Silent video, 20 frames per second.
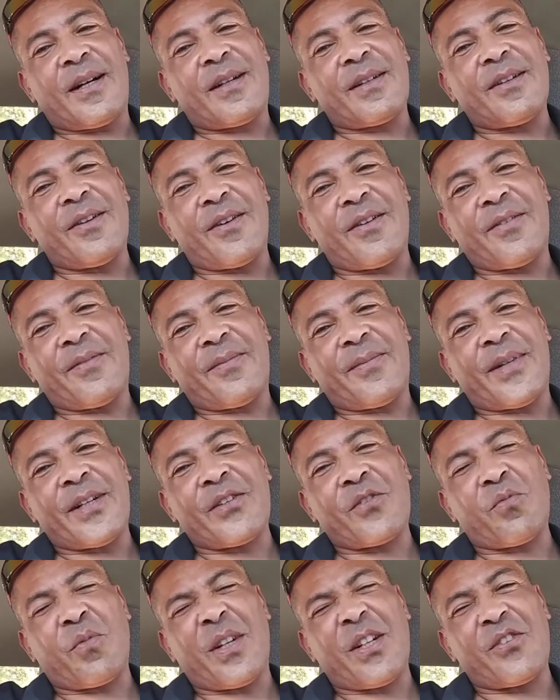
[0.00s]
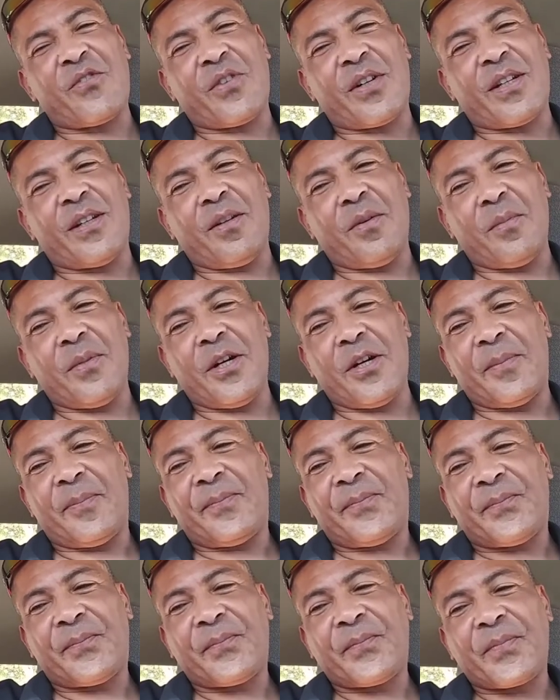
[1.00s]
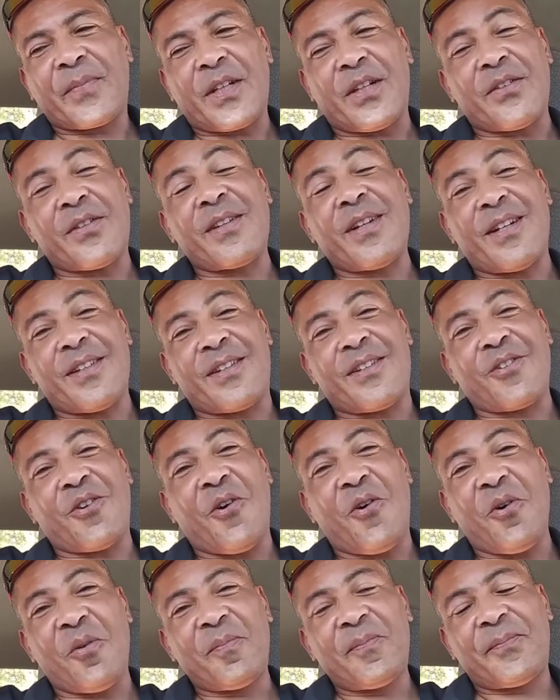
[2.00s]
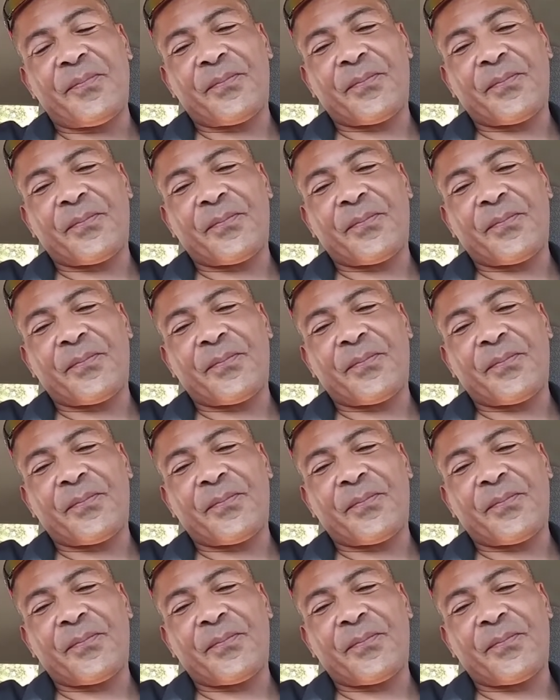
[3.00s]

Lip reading: You know, I just want to drink a little beer because it's nice and cold.